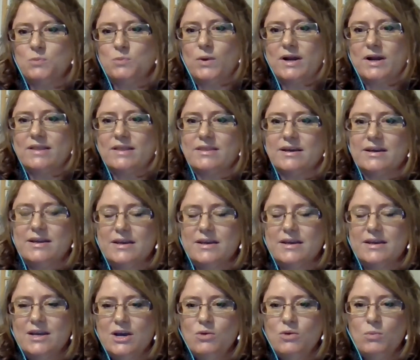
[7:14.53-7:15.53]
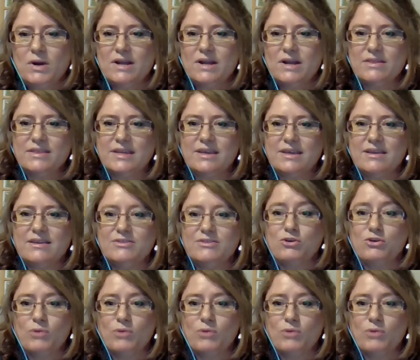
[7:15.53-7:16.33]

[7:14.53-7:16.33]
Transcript: one of the